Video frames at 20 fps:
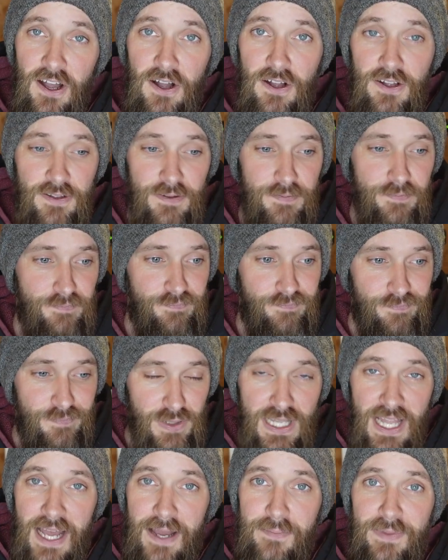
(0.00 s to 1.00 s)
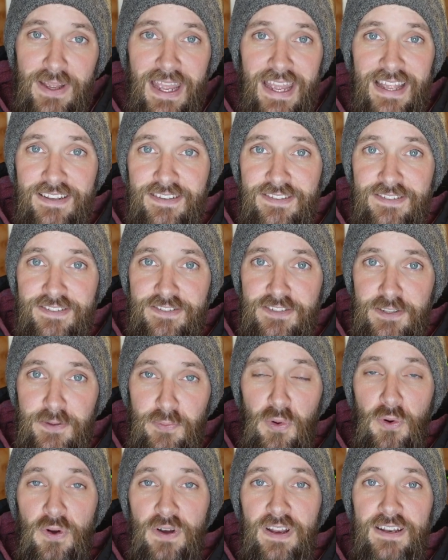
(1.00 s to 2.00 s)
all plumb and
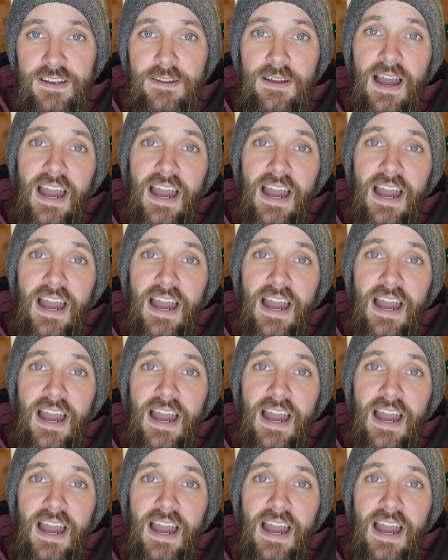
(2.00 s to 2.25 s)
supported,